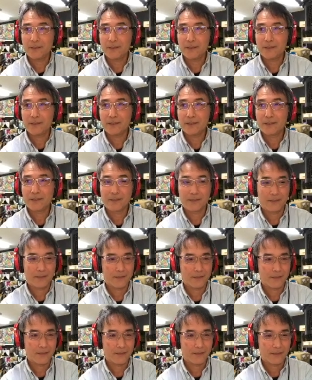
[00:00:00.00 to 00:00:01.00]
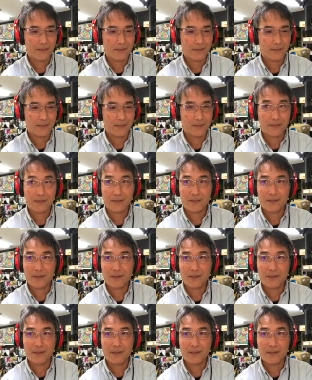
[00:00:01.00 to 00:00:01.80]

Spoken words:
(silence)